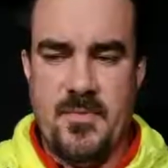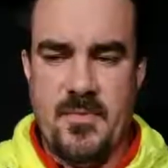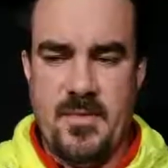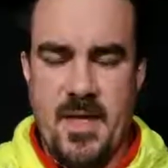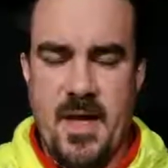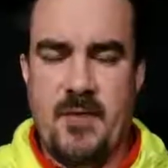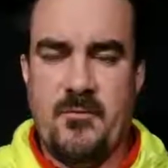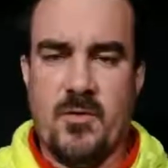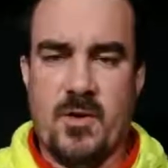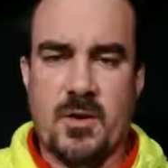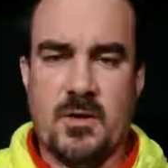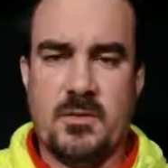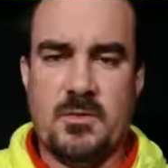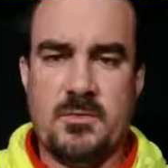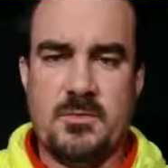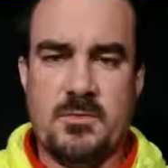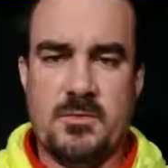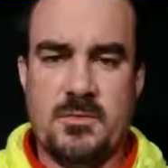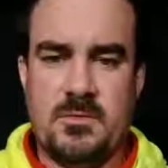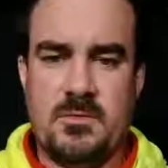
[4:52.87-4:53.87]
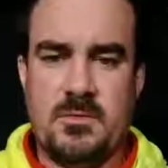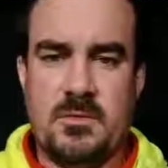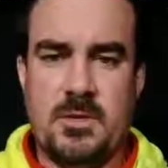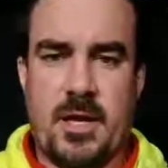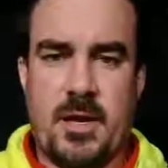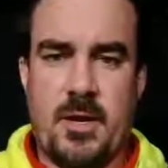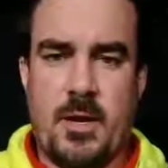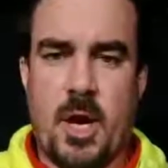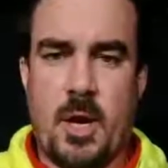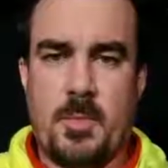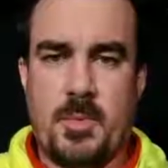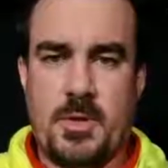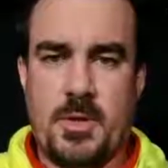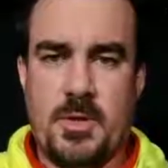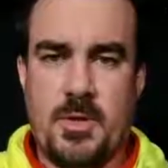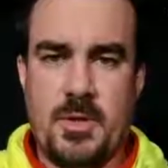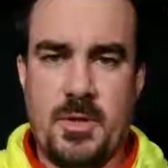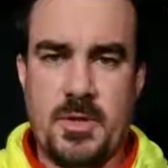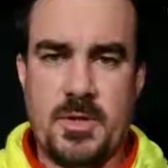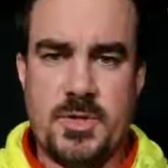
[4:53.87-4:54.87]
Never let an
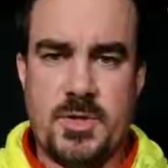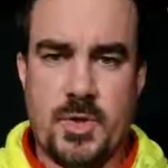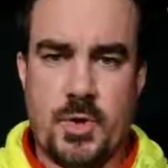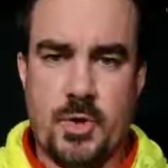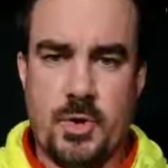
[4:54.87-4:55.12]
opportunity to show